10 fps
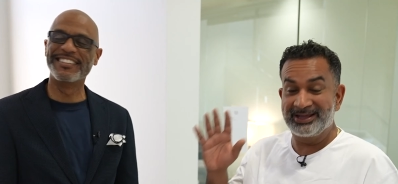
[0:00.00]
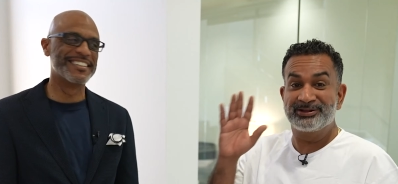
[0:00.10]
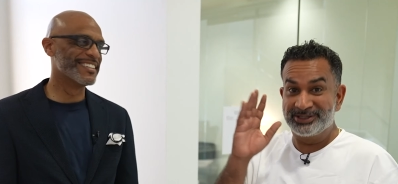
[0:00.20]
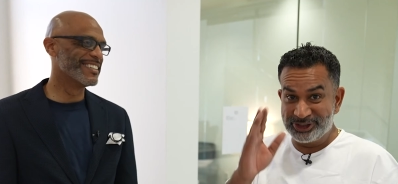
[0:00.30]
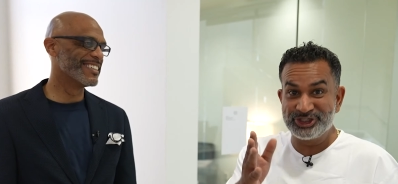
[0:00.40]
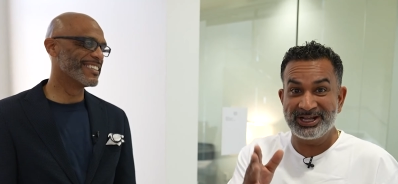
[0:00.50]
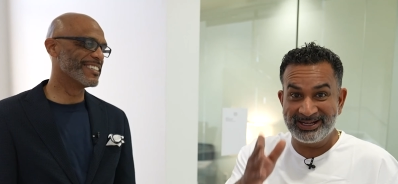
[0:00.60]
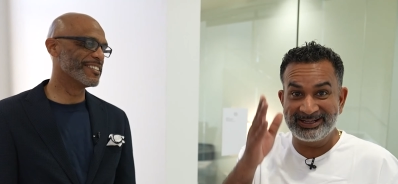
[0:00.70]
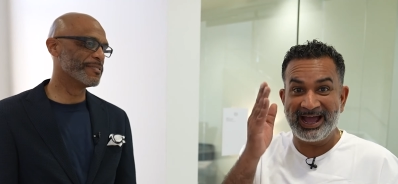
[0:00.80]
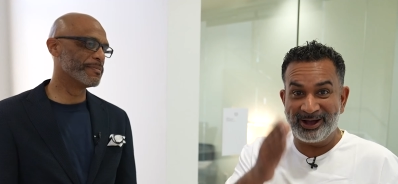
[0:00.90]
Speaker 1: like
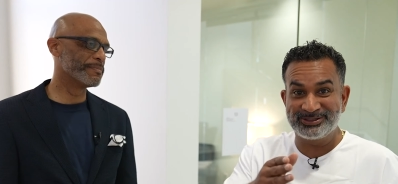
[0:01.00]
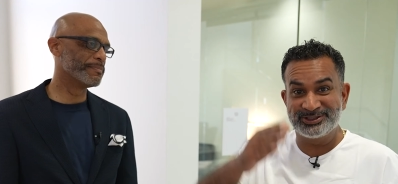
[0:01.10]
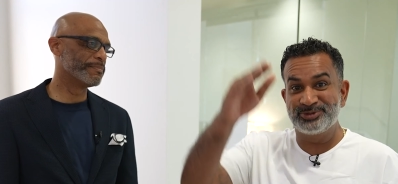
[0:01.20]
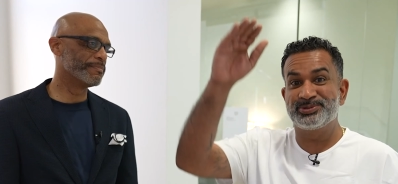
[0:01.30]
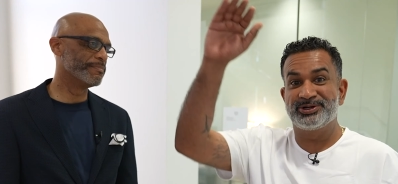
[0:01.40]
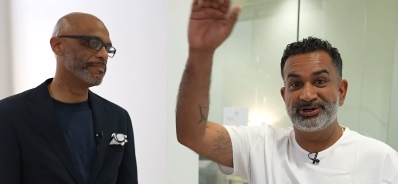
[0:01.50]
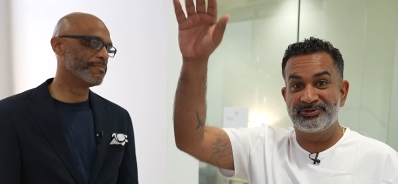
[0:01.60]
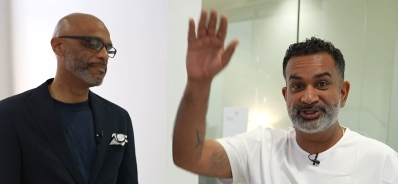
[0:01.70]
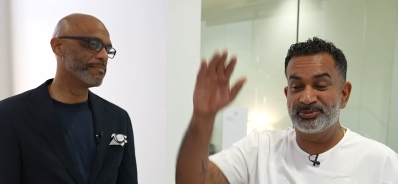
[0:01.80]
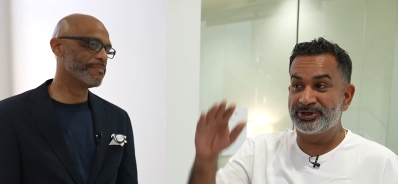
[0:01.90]
legit the houses you put on your
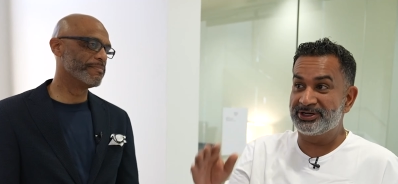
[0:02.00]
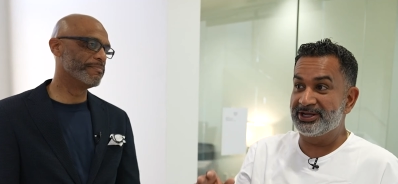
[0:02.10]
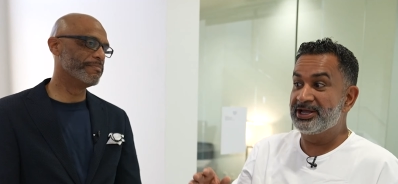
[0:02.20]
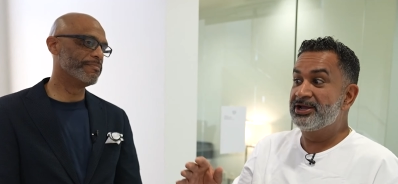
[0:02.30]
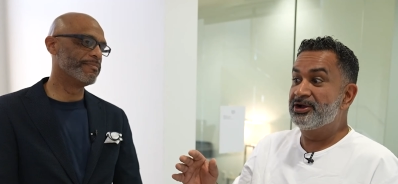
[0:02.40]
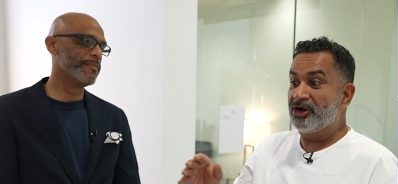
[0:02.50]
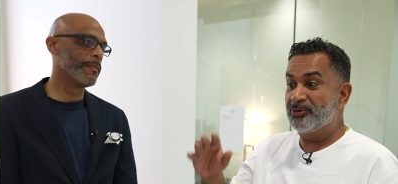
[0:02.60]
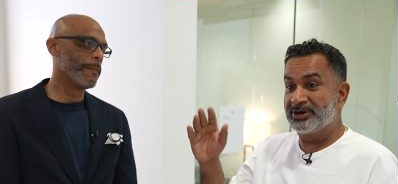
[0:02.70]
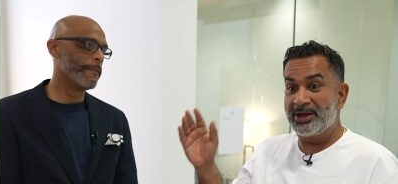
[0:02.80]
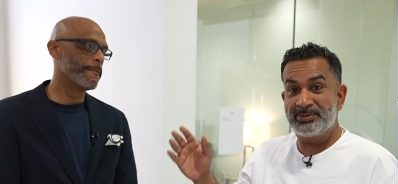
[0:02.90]
vision board. You're like, oh,
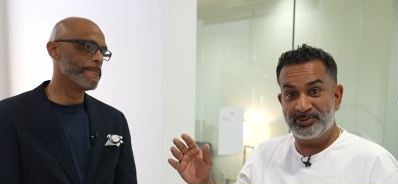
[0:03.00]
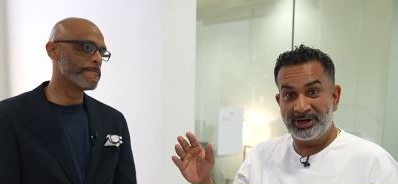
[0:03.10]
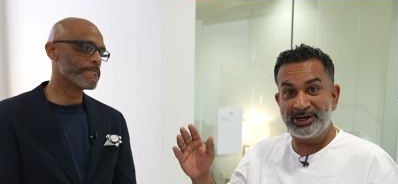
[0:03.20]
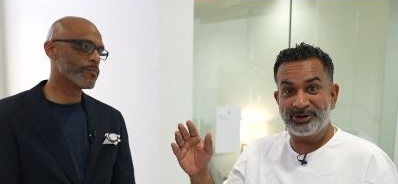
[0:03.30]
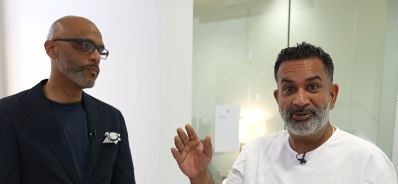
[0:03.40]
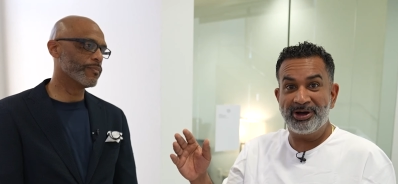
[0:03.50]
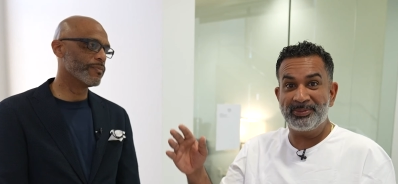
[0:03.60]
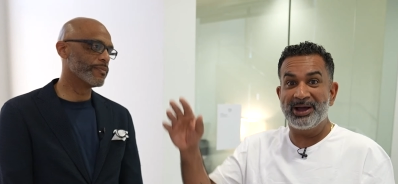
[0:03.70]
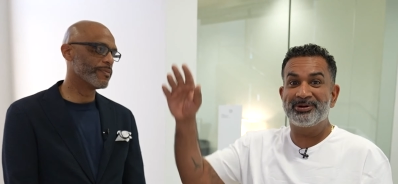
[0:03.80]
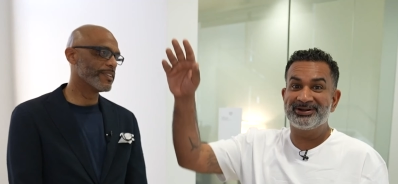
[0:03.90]
when I'm when I grow up,
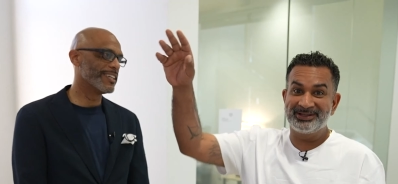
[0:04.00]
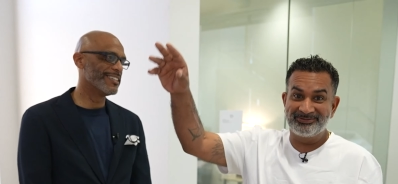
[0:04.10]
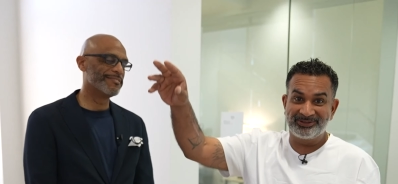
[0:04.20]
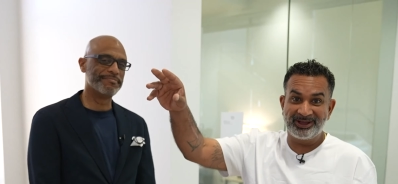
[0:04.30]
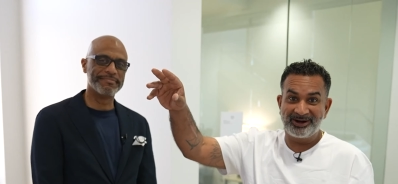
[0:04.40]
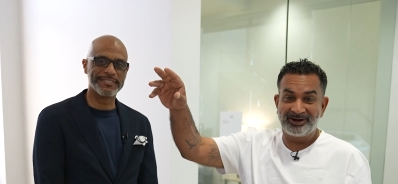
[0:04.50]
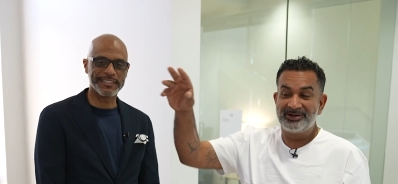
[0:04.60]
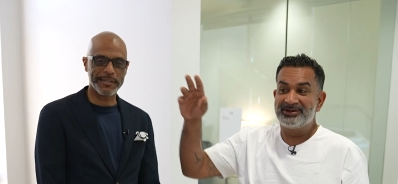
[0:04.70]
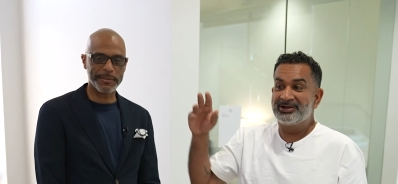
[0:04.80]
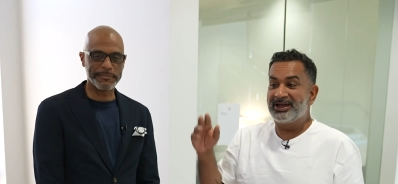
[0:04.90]
I want to live there,
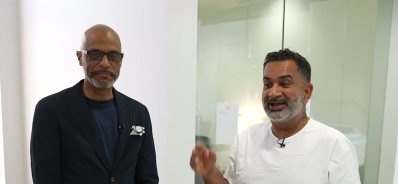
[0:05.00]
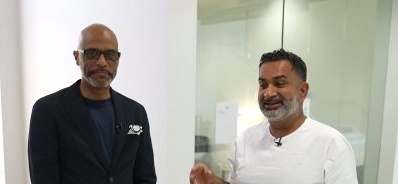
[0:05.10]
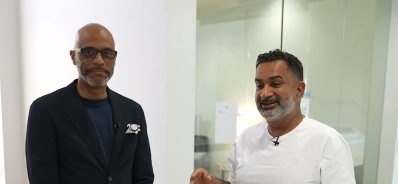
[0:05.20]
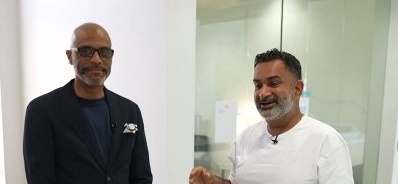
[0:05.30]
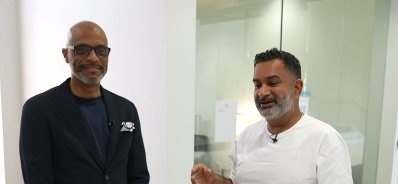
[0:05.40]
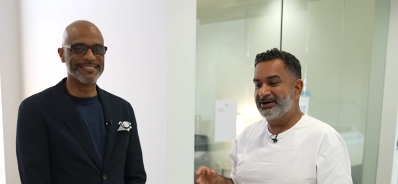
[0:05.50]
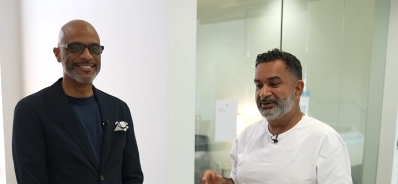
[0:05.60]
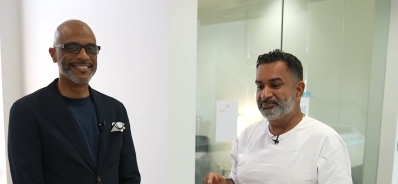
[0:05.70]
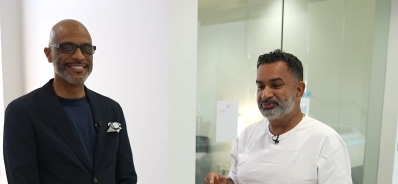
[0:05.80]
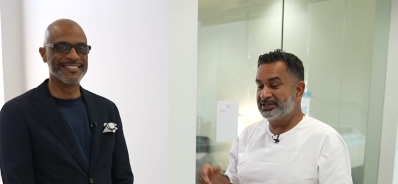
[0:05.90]
and uh,
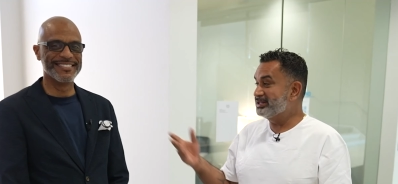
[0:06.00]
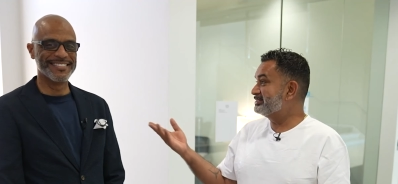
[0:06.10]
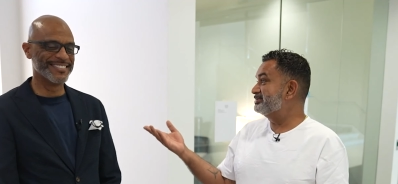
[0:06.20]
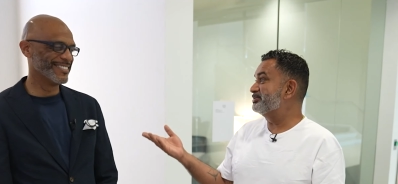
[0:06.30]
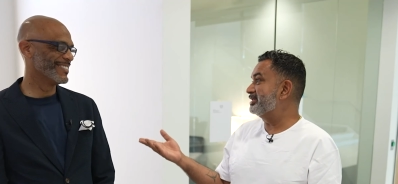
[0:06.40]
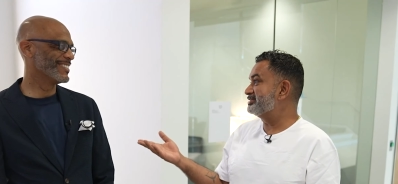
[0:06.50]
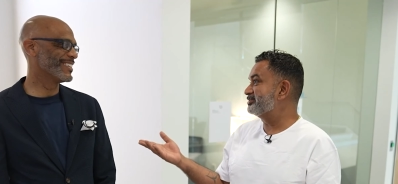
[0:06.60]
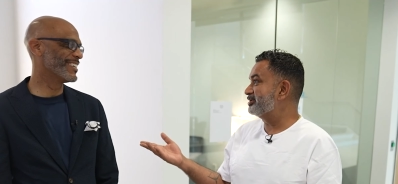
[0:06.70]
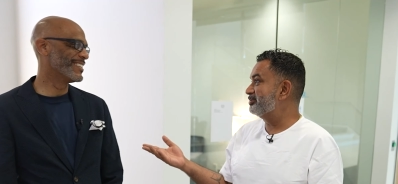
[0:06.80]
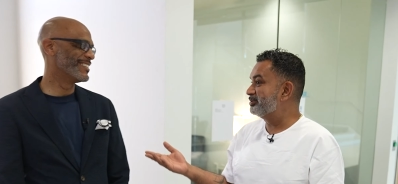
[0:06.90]
um, and that's that's
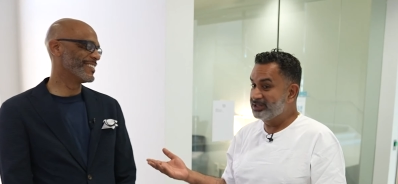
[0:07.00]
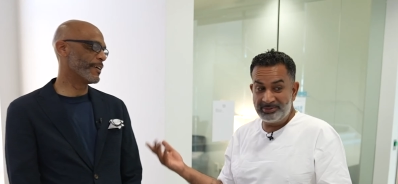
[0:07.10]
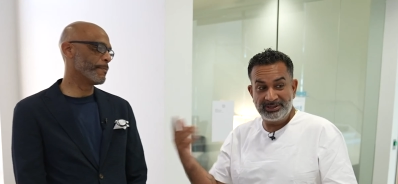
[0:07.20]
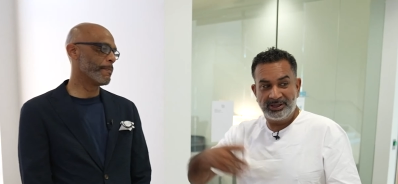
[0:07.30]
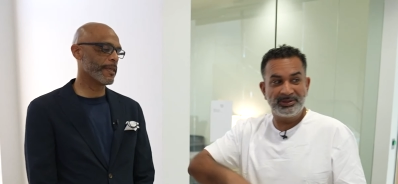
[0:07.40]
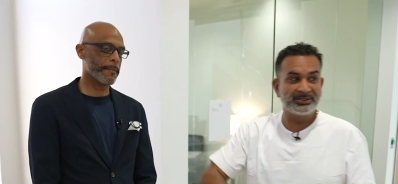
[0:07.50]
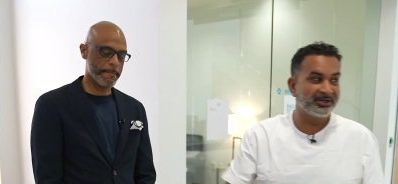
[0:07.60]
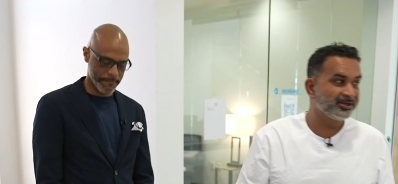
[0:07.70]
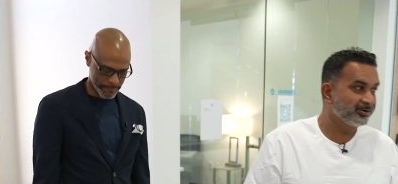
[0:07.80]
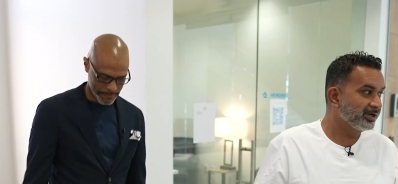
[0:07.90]
incredible. Let me let me yeah. tell you